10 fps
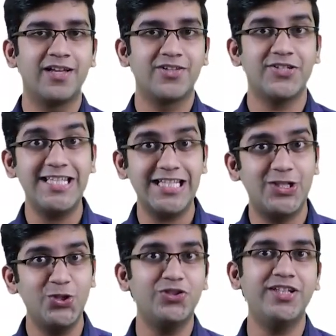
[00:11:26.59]
So these
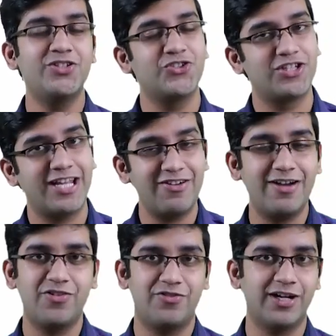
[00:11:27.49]
are two things you should never
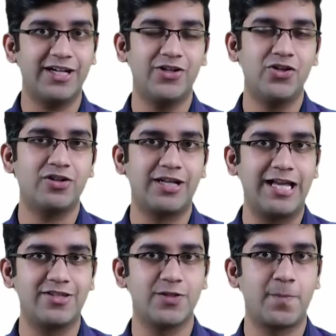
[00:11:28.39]
ever forget in your
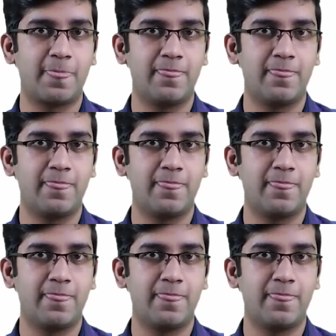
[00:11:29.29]
cancer.